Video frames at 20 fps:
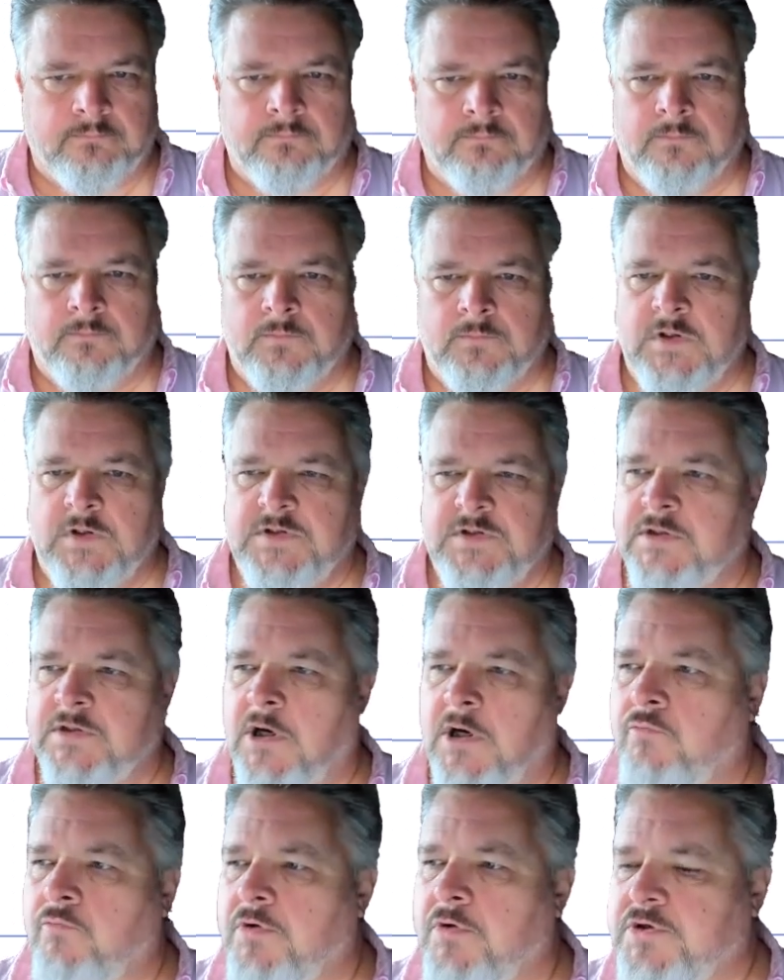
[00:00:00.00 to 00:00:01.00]
this is
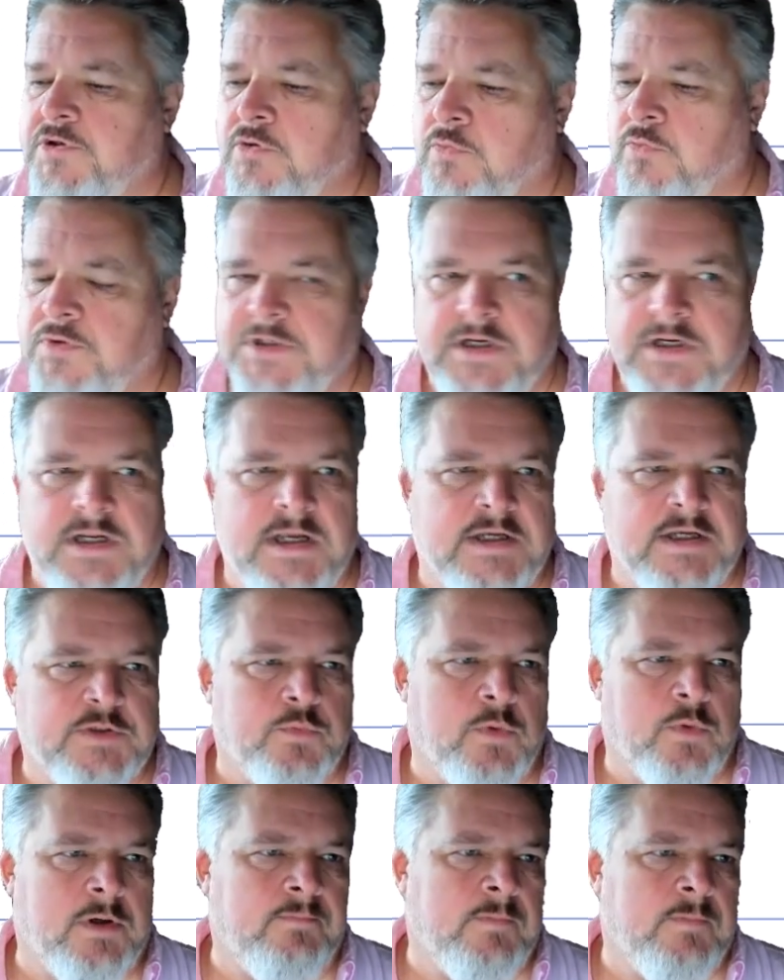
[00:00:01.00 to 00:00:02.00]
our original DDS
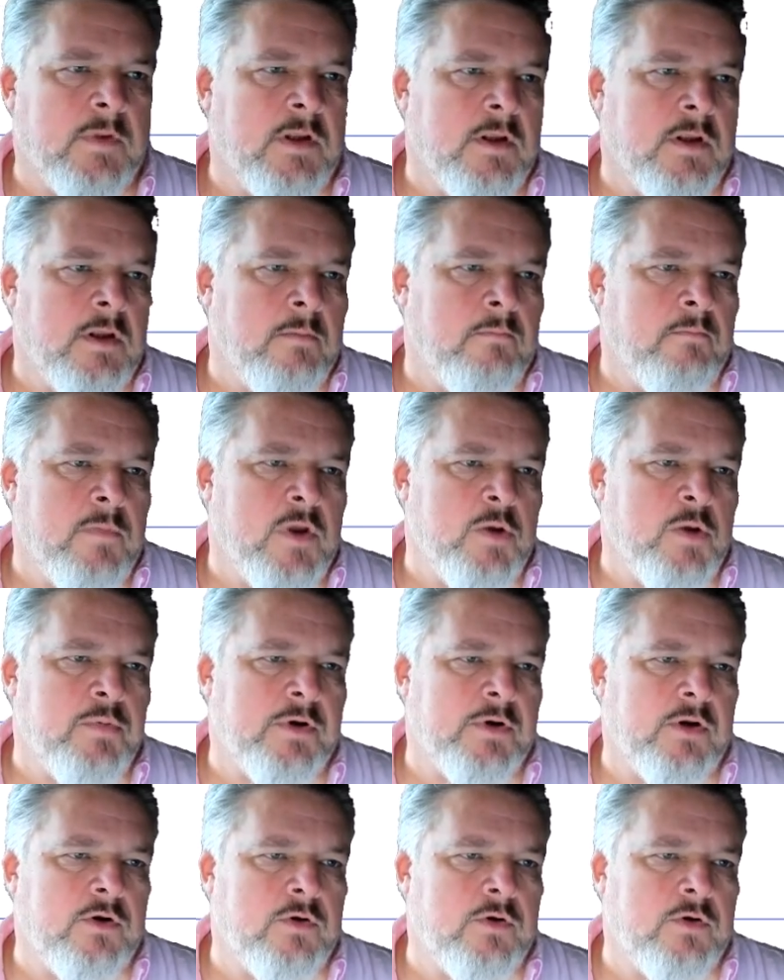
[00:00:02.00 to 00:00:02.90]
one. We open a new